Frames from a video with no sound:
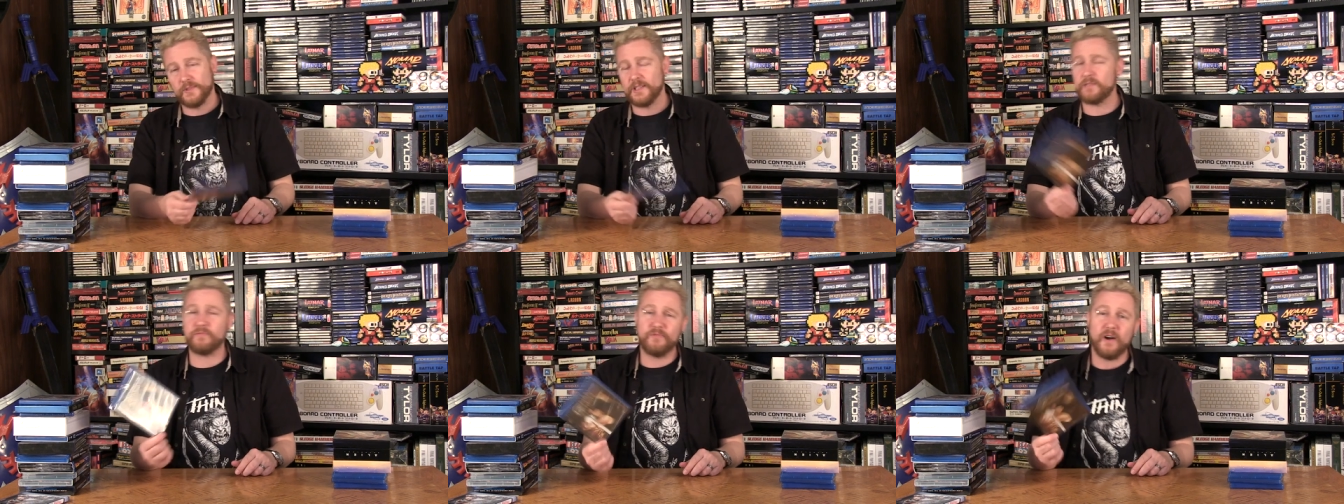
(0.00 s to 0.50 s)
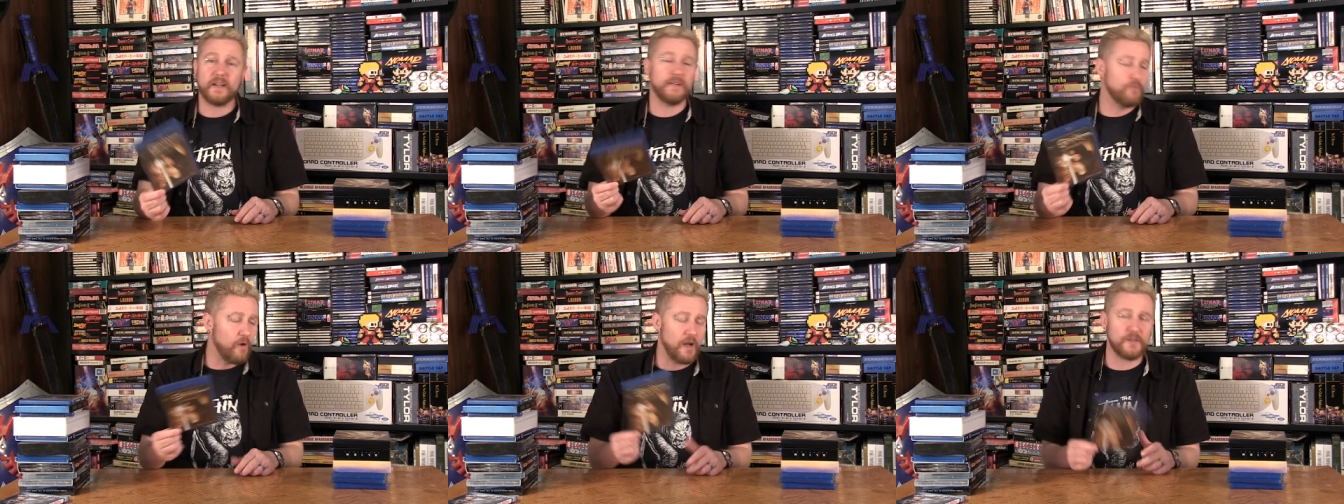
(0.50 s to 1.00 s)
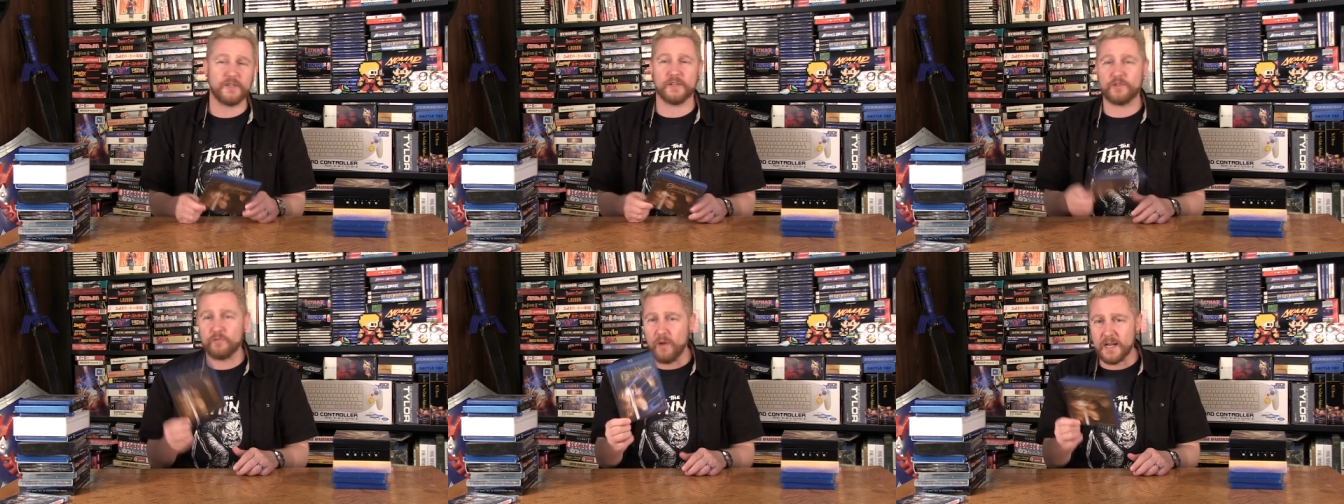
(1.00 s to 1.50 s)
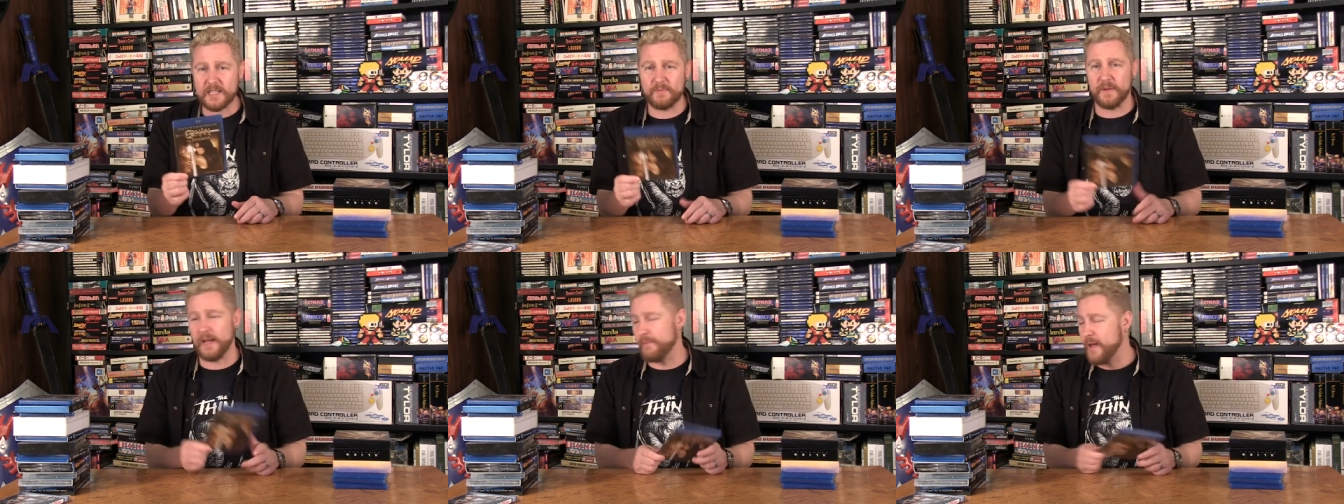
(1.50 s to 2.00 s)
just fucking watch it.
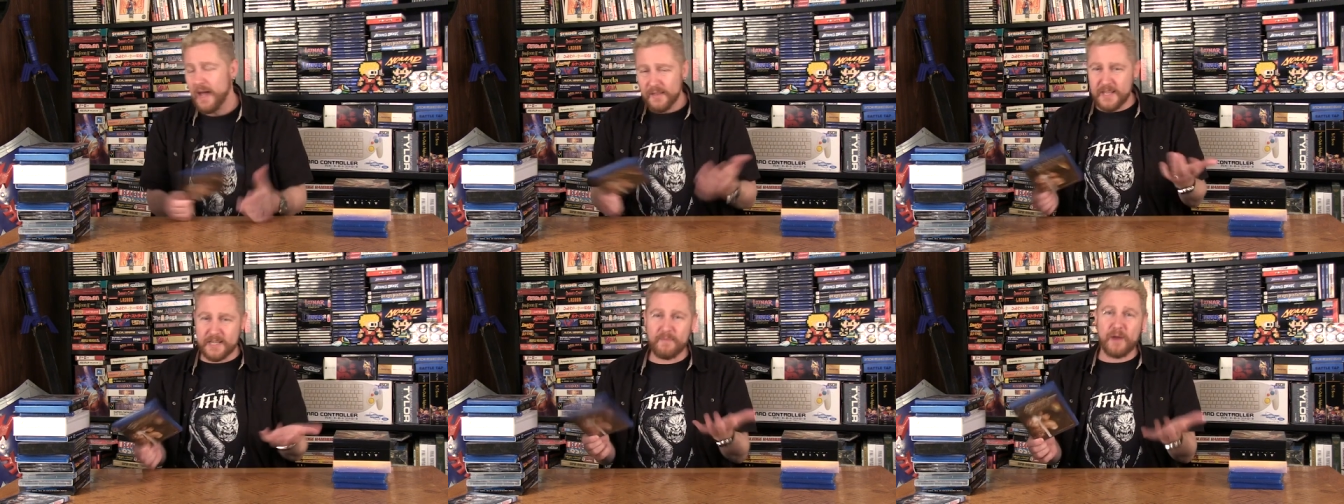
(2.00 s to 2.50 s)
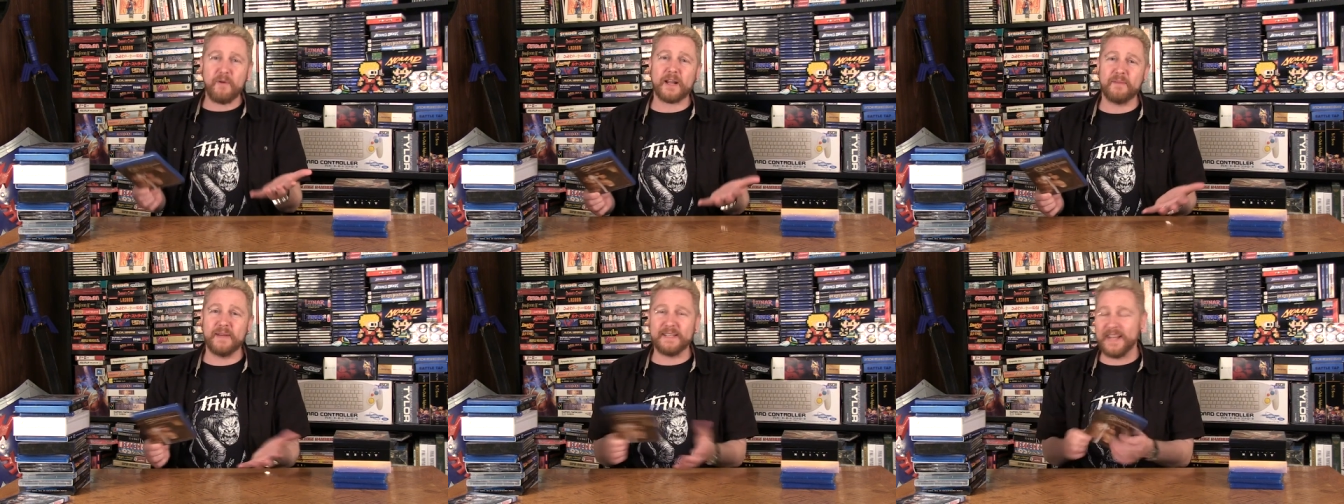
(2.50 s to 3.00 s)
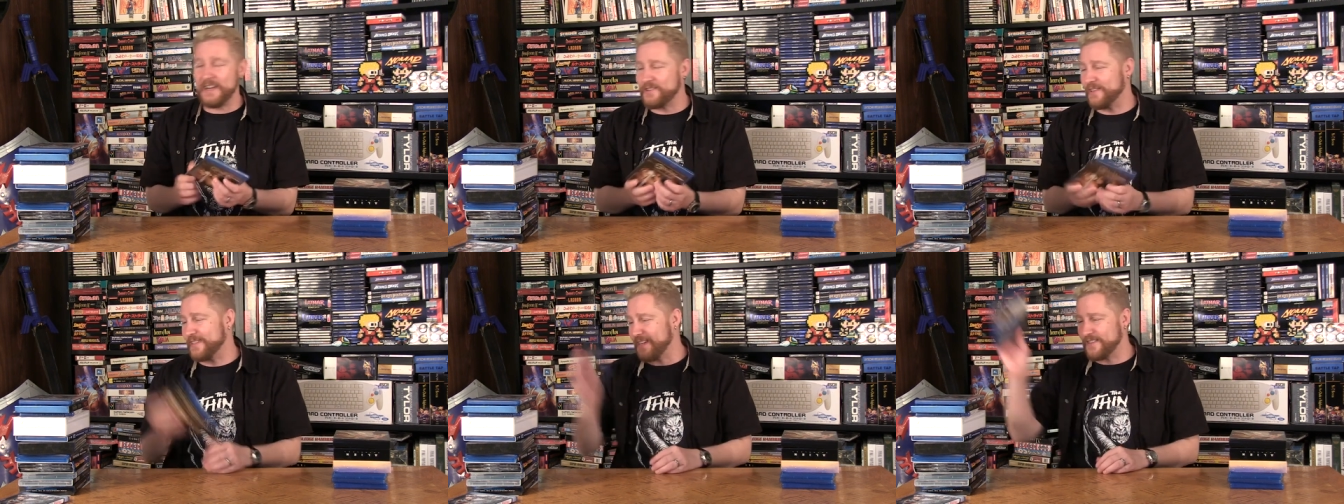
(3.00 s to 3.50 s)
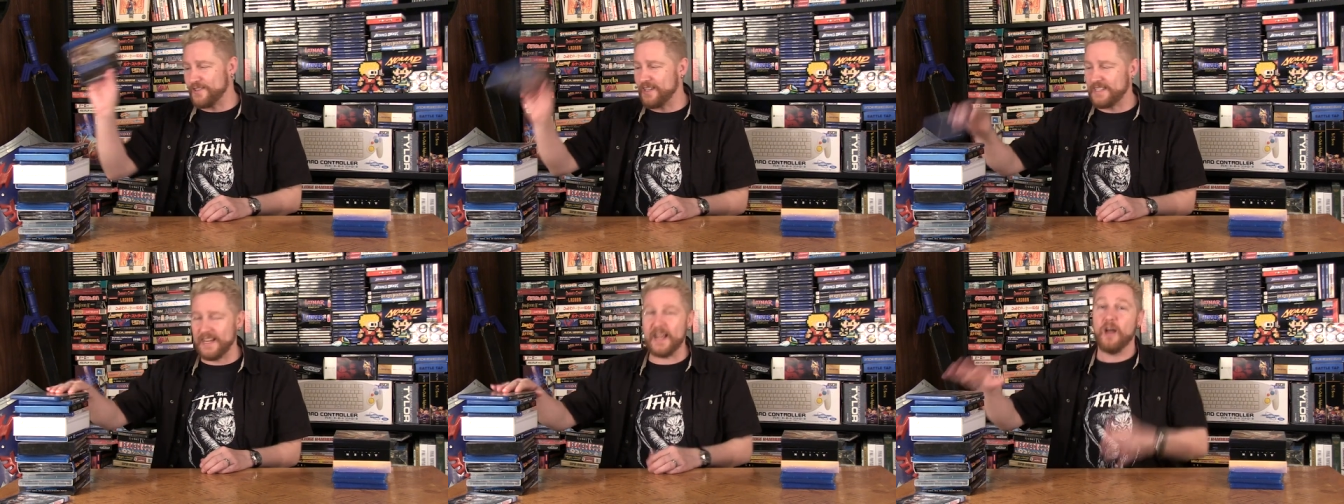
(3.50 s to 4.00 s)
Trust me. I'm, these are my recommendations. I should
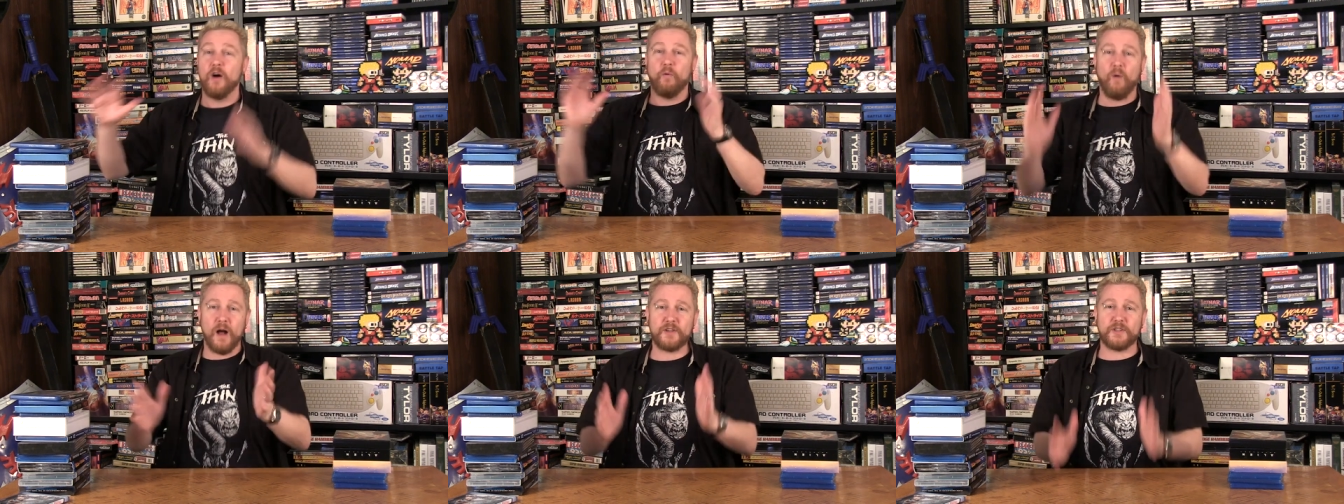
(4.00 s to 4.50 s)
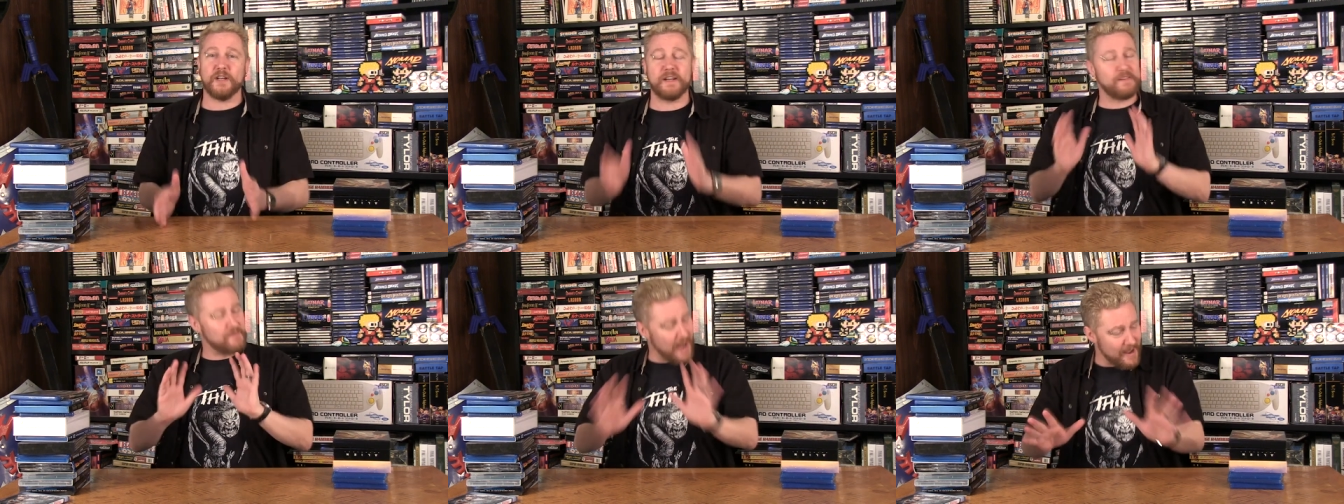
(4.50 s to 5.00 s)
just say, watch it.